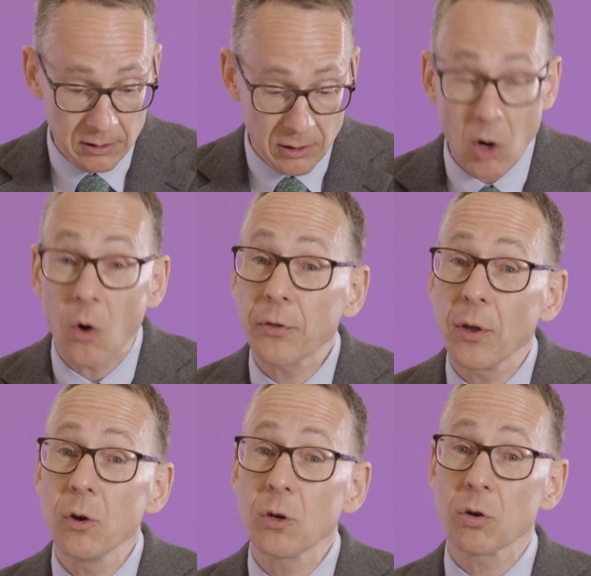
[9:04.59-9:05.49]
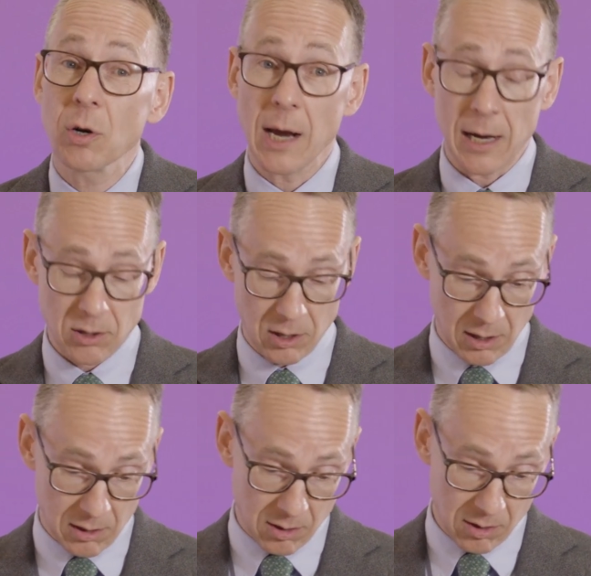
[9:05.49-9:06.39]
The author who
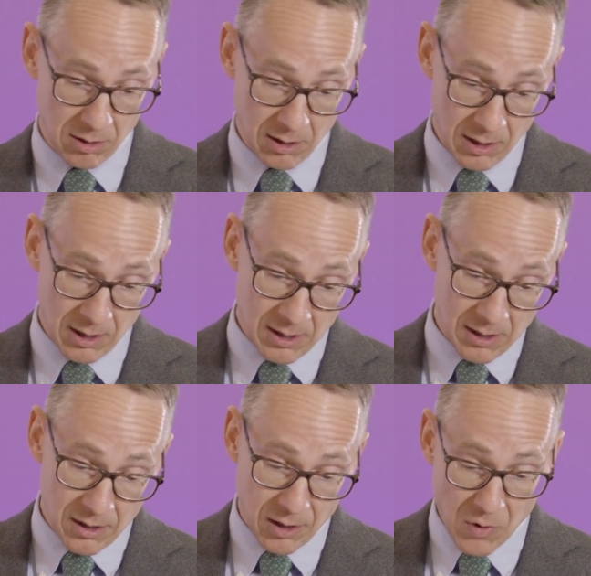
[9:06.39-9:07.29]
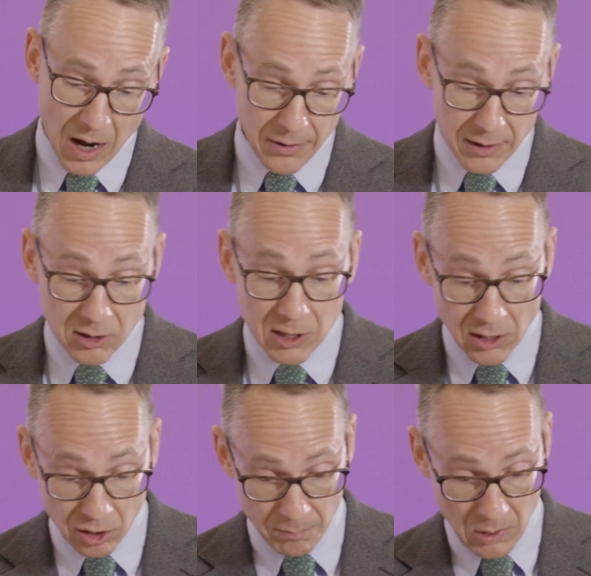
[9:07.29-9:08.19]
created the rather
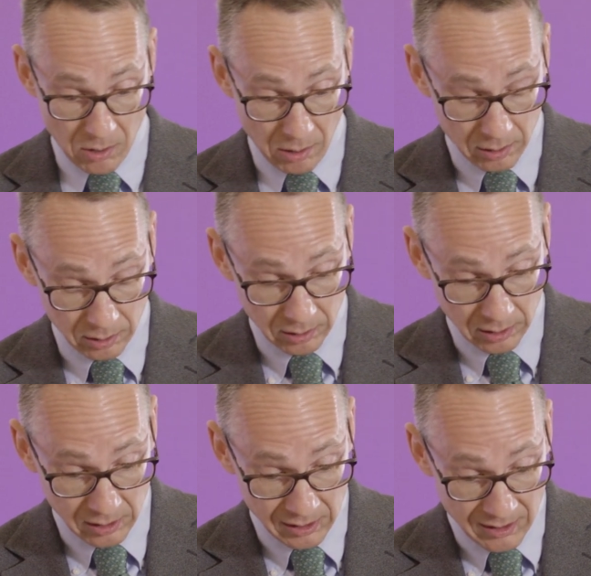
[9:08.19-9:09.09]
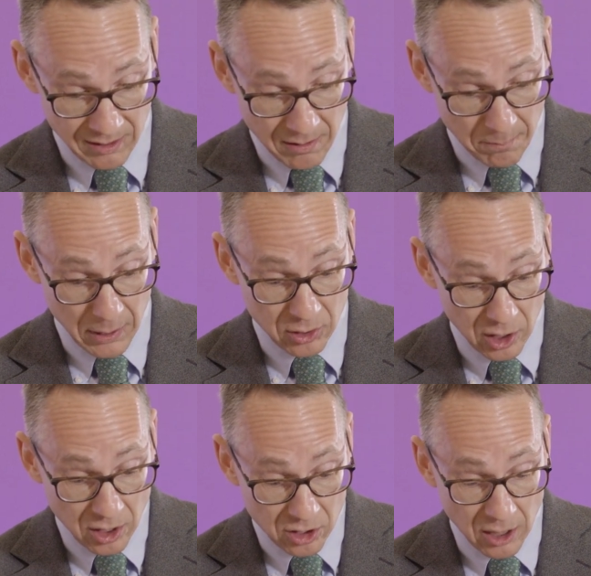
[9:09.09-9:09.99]
dismal,
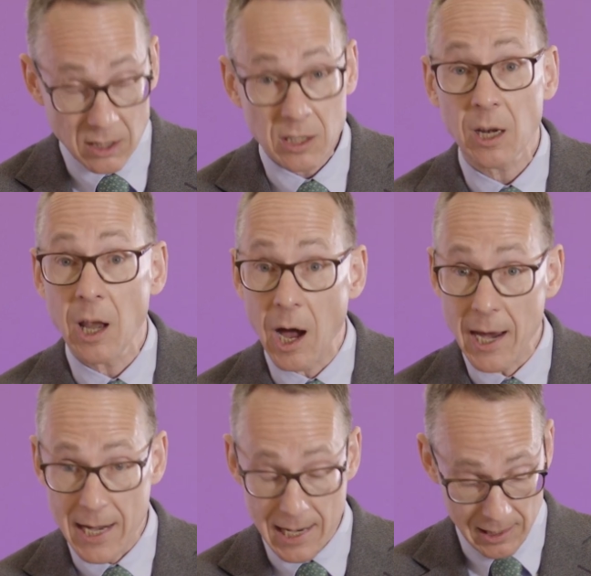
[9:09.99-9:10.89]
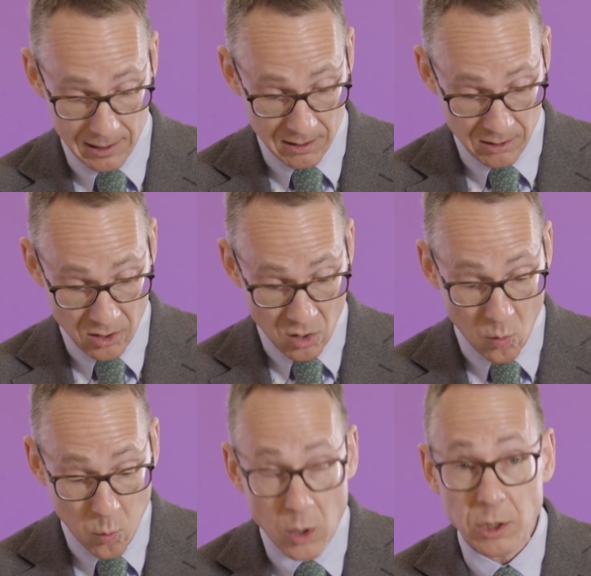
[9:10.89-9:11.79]
persistent lying
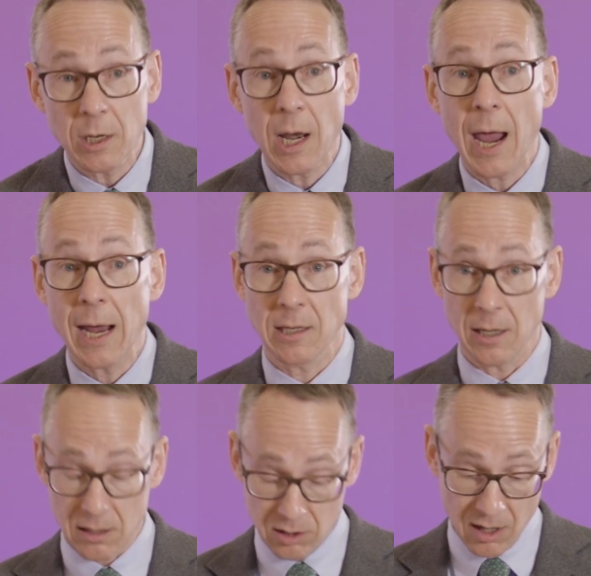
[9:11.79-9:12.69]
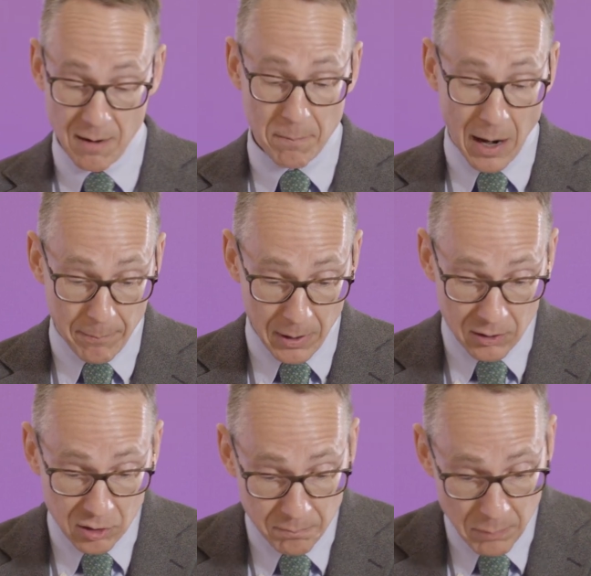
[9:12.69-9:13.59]
wooden-headed
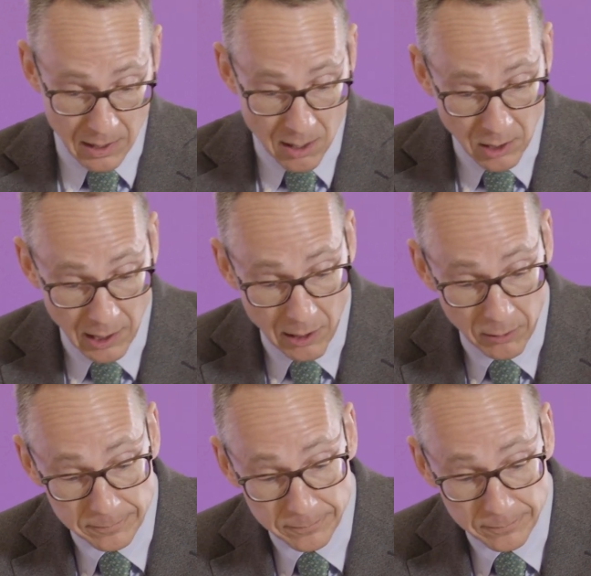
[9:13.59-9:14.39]
puppet Pinocchio.